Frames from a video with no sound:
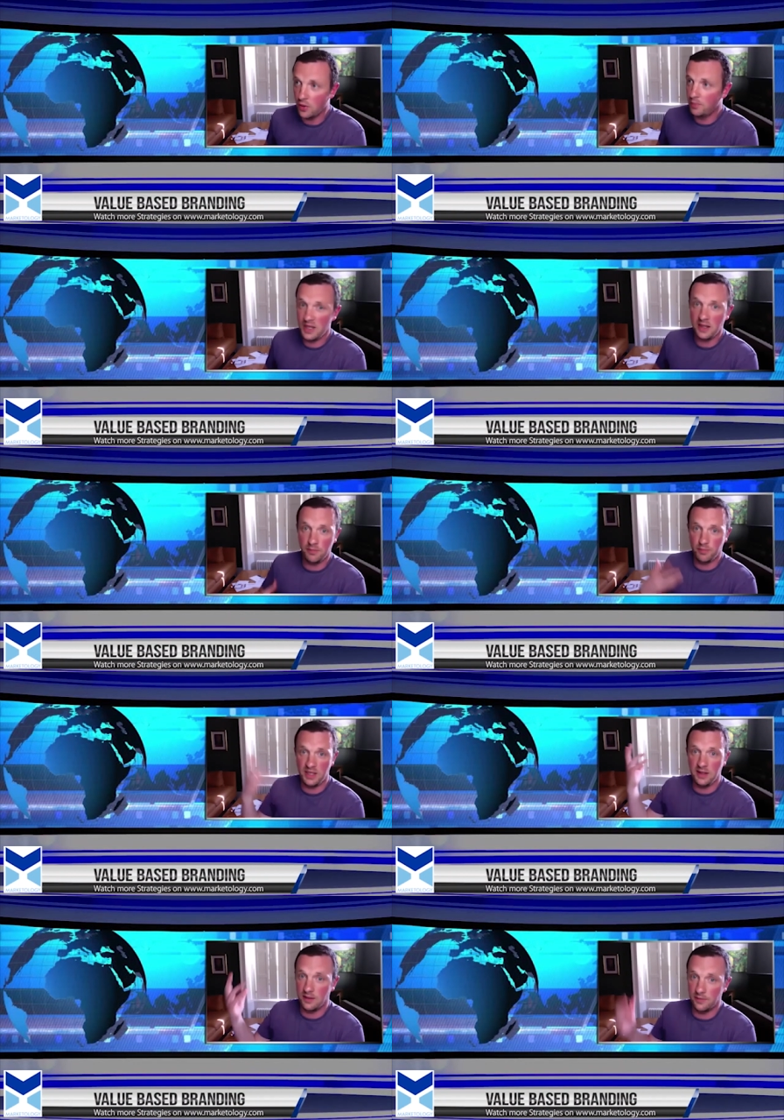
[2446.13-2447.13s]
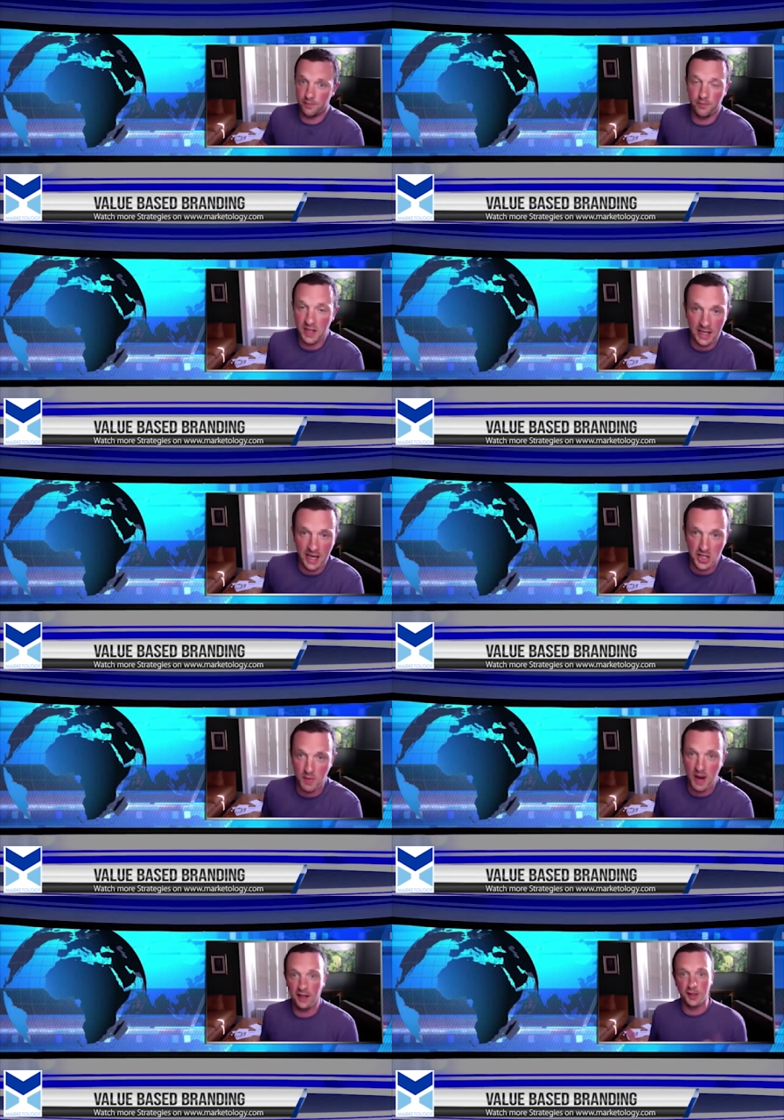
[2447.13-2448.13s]
be a middle-aged
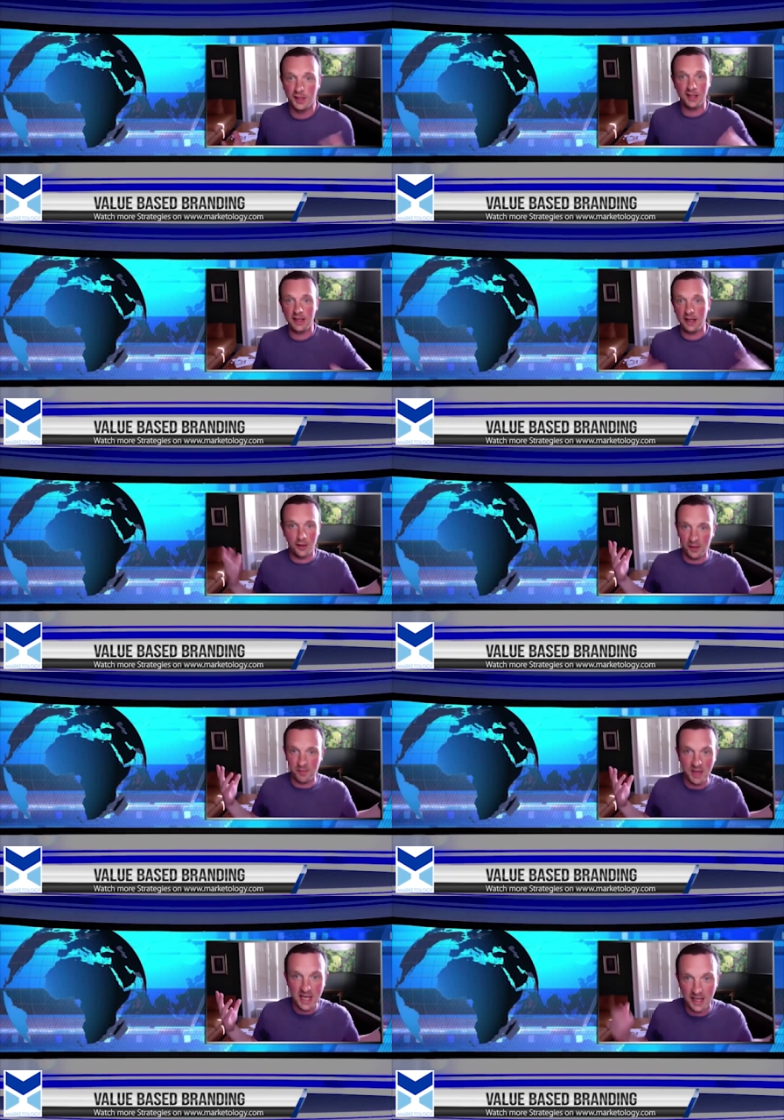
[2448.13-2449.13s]
man on TikTok like me,